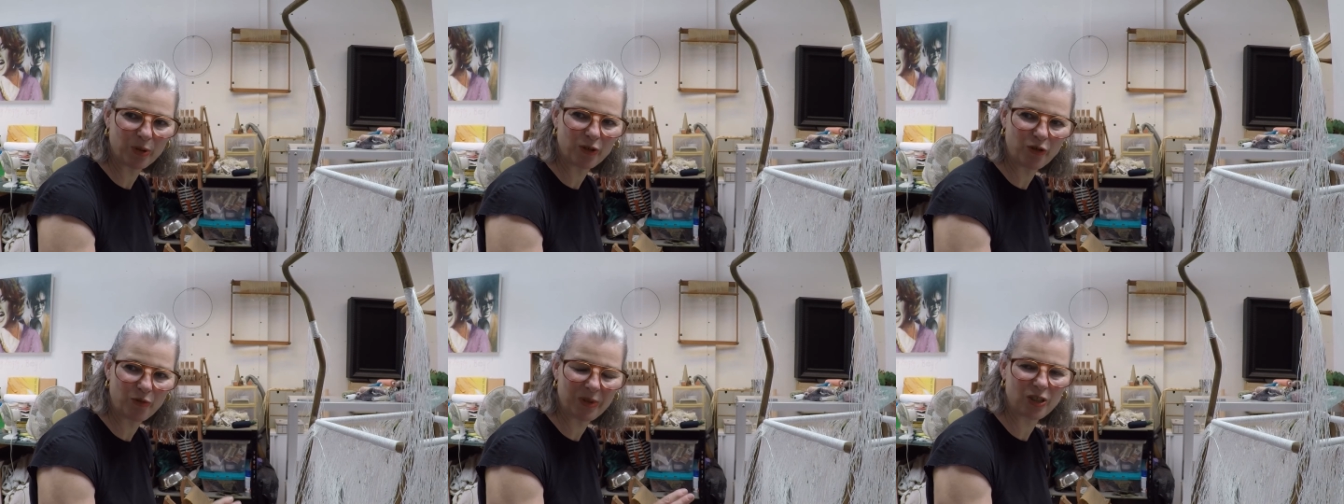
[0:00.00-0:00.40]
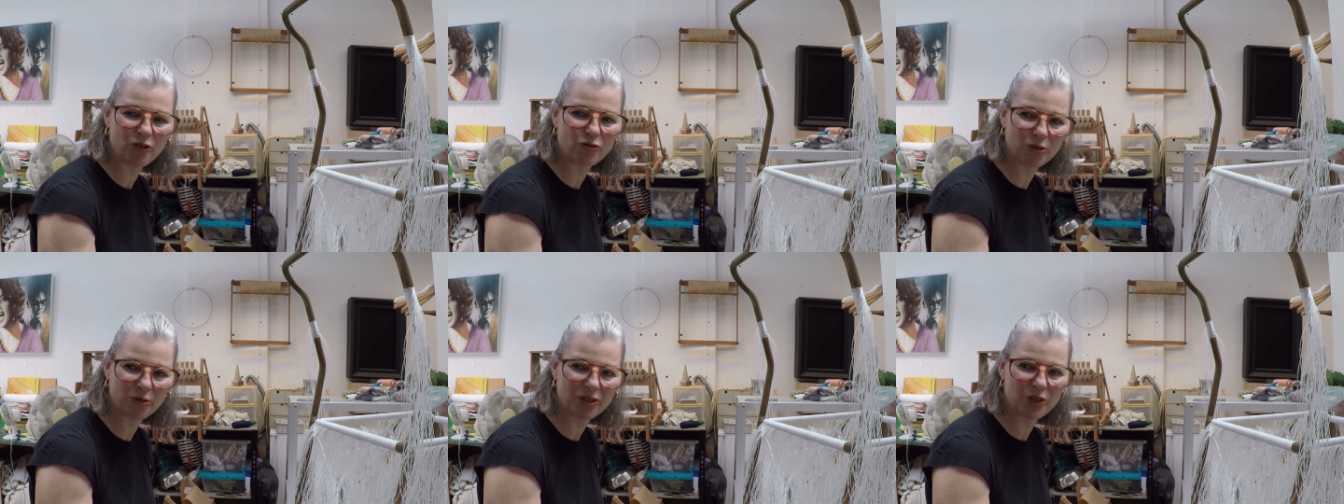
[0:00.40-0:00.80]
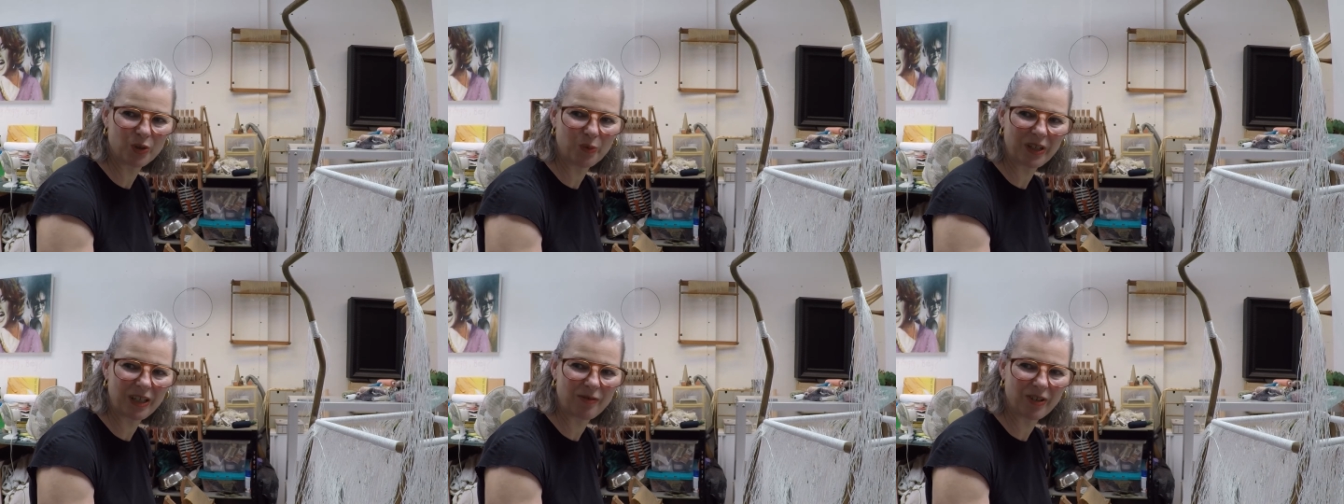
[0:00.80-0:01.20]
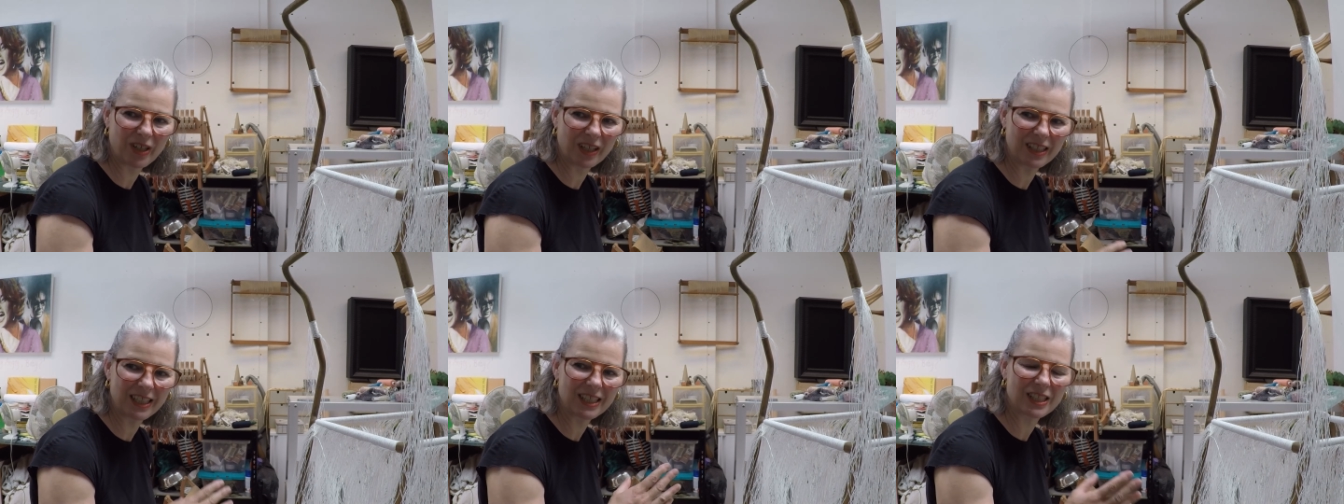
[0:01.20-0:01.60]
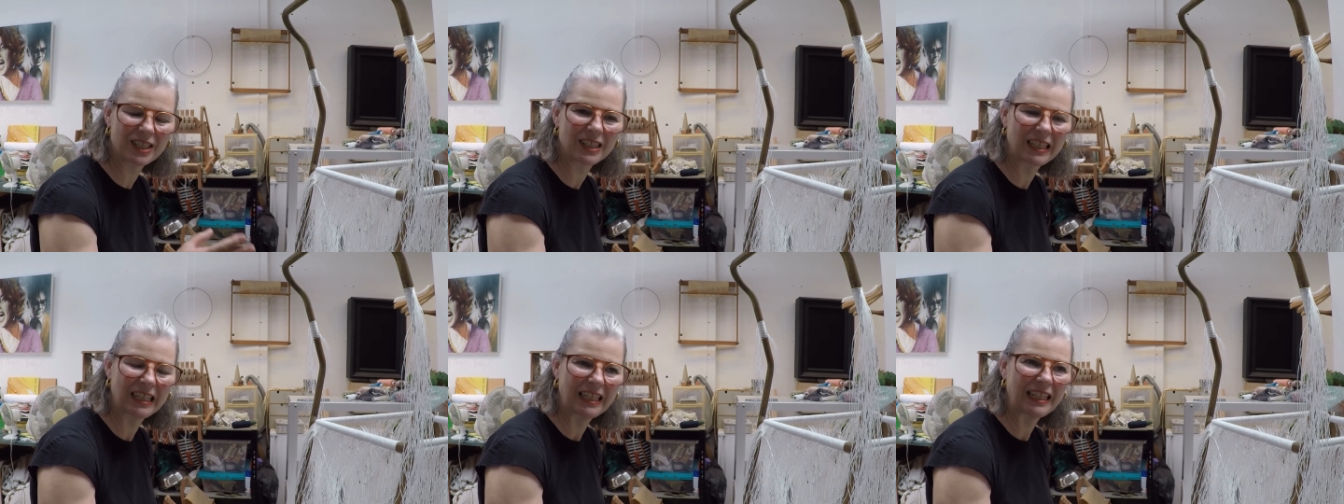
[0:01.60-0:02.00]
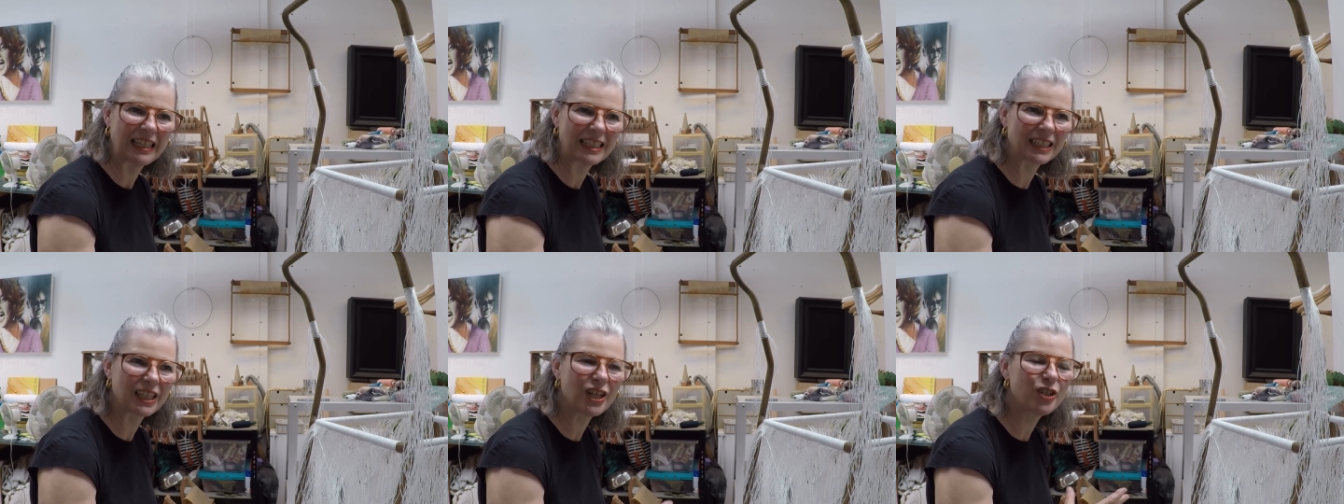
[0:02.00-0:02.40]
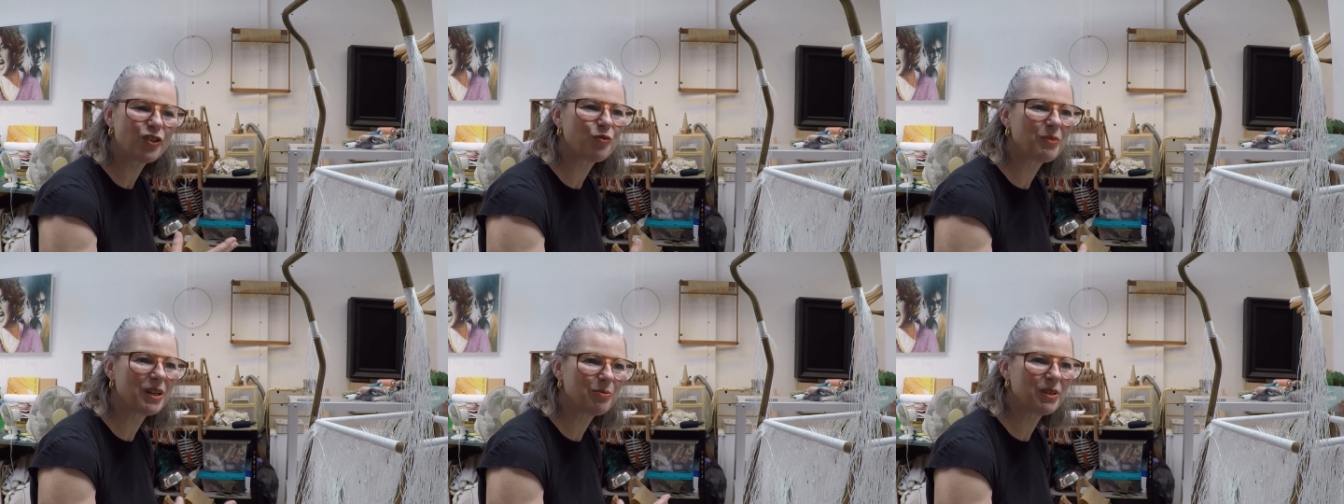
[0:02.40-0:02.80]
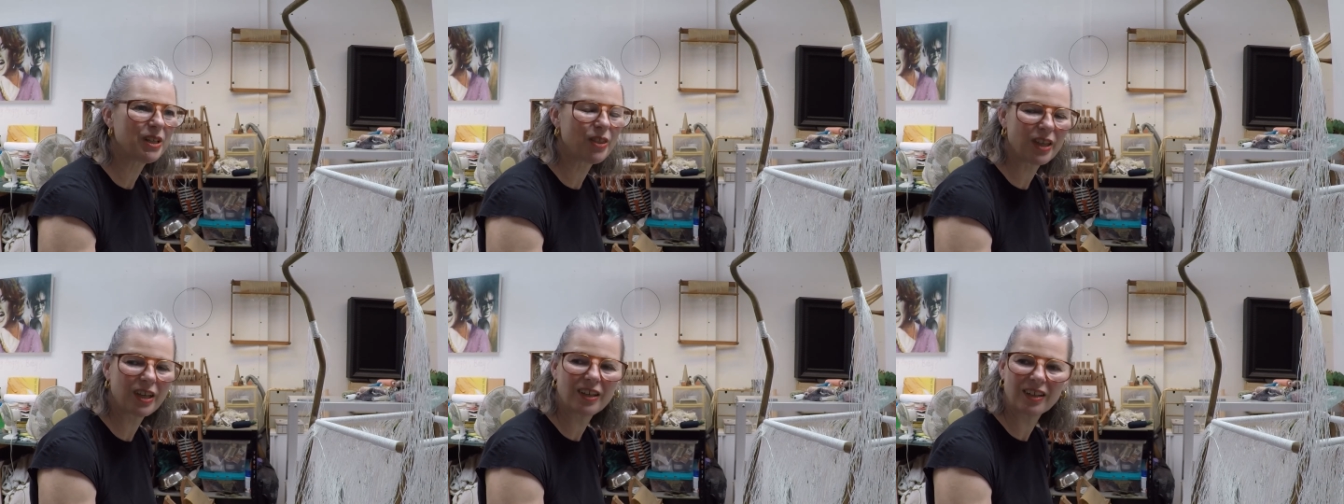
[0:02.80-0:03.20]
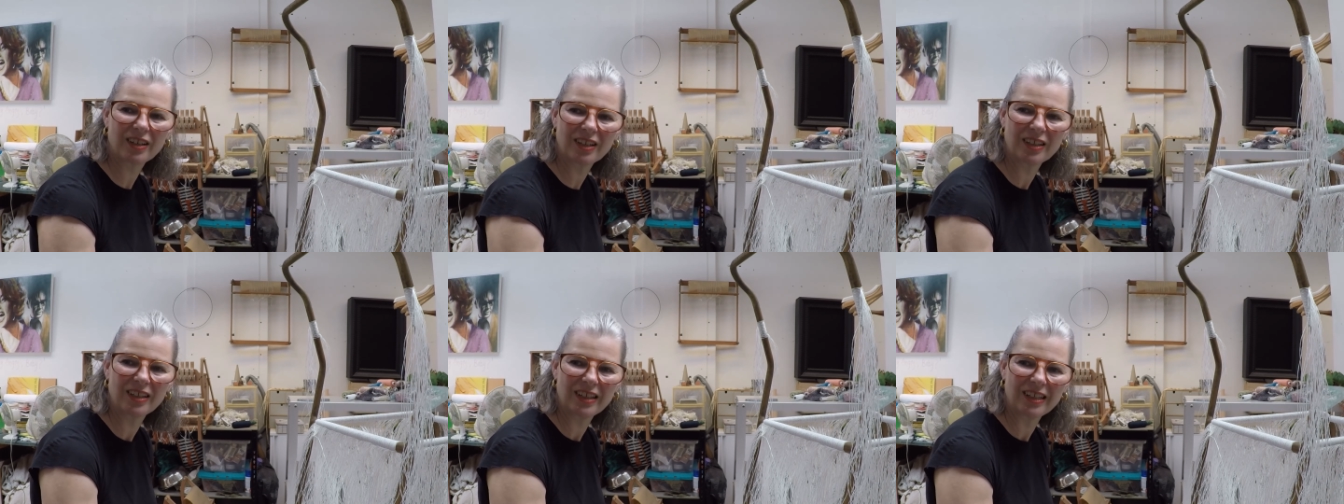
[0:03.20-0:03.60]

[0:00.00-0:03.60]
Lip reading: who've been drawn to weaving, and it's kind of made me think